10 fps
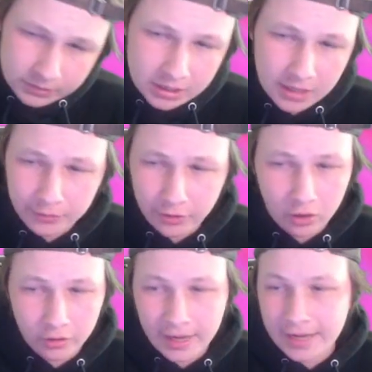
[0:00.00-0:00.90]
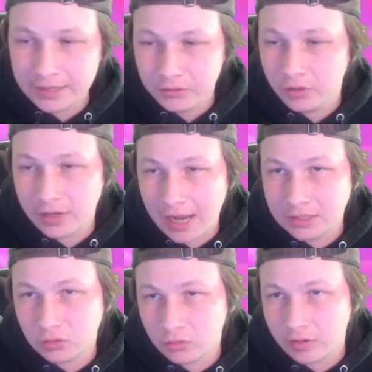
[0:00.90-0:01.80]
um, there aren't any good
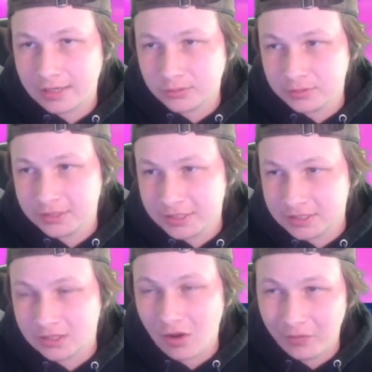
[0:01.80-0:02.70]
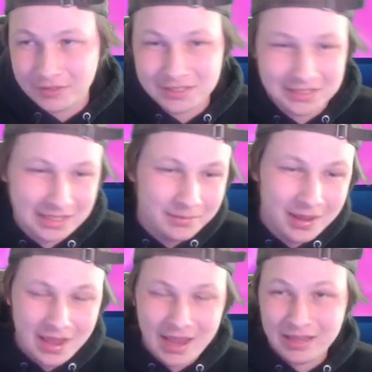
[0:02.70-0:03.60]
Icicle Crash resists on this team.
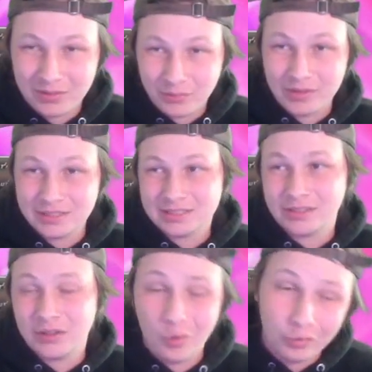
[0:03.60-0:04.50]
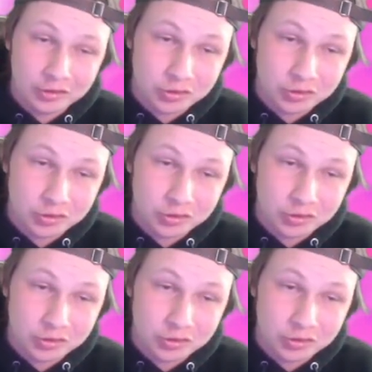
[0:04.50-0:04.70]
It's realistically only